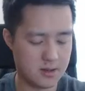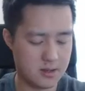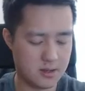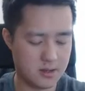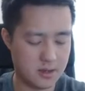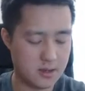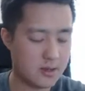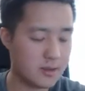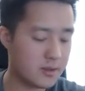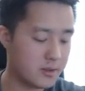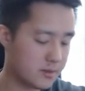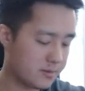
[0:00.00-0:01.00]

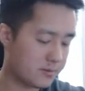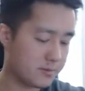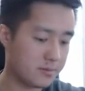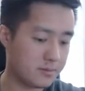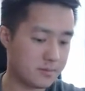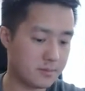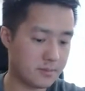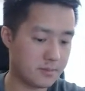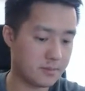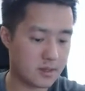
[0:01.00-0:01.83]
(no one is talking)